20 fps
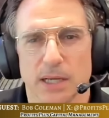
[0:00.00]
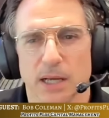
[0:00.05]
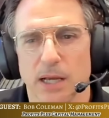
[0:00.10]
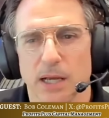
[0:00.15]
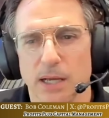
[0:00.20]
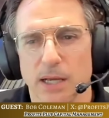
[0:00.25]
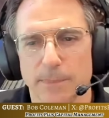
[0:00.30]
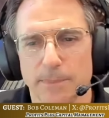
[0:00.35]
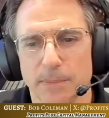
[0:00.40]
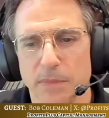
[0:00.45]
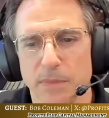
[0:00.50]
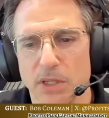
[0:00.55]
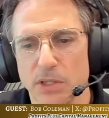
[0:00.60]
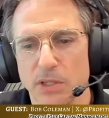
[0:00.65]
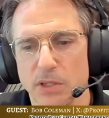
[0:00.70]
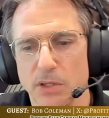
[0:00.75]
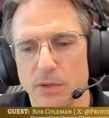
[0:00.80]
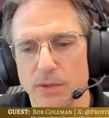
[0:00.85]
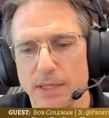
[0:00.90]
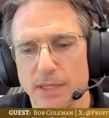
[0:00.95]
the
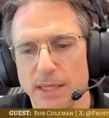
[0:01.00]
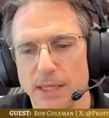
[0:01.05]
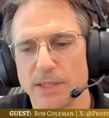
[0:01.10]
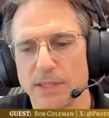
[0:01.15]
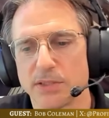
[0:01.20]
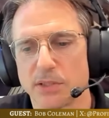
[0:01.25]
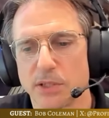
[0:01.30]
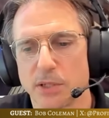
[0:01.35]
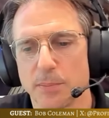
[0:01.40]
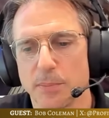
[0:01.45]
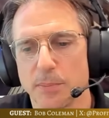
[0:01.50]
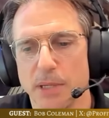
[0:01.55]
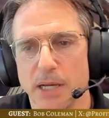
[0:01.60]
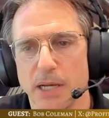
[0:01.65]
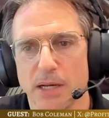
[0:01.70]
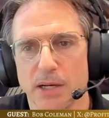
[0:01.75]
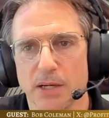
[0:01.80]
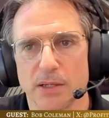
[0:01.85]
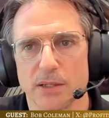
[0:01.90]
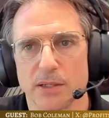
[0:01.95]
Eastern
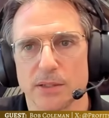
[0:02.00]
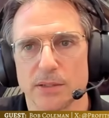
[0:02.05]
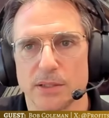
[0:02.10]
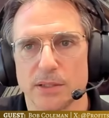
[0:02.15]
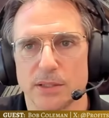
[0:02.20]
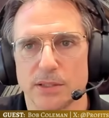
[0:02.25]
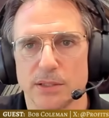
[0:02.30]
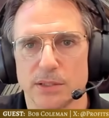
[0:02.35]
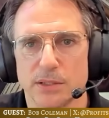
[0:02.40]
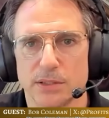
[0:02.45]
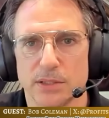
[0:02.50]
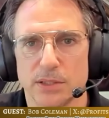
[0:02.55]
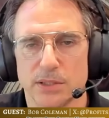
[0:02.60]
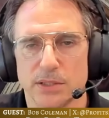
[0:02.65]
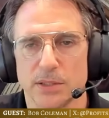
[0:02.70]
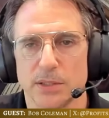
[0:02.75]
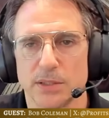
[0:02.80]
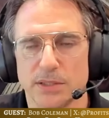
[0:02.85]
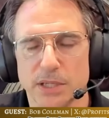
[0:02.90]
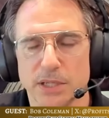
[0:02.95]
buyer,
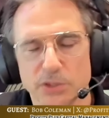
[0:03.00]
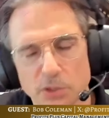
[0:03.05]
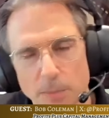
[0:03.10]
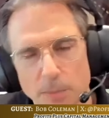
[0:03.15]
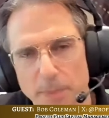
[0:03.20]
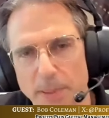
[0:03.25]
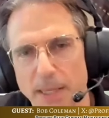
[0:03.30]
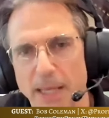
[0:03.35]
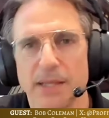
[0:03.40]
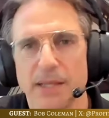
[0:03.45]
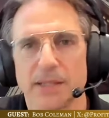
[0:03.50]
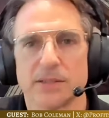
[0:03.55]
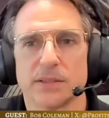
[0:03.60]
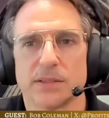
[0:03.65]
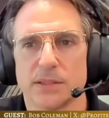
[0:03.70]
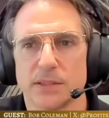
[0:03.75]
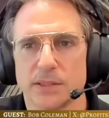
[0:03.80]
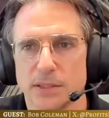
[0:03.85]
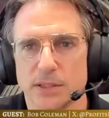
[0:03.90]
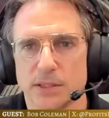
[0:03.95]
the central banks,
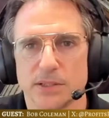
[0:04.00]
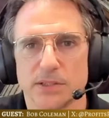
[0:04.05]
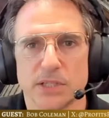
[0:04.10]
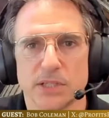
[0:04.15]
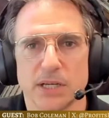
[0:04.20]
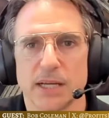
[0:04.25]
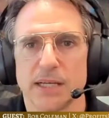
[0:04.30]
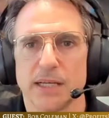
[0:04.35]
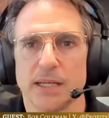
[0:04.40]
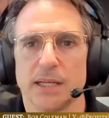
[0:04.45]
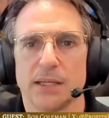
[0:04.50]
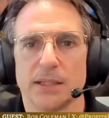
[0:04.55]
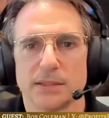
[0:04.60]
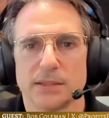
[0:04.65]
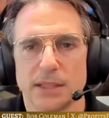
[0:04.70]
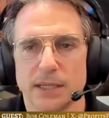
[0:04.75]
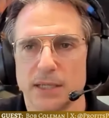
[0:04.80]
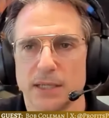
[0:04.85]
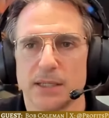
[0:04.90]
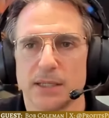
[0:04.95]
the
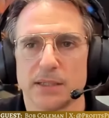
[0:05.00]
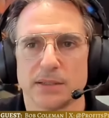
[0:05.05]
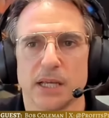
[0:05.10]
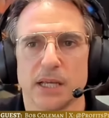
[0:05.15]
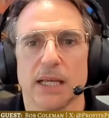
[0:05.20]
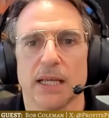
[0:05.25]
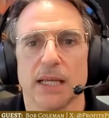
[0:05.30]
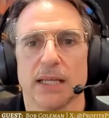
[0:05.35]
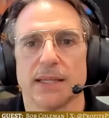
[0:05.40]
Chinese, the Indians,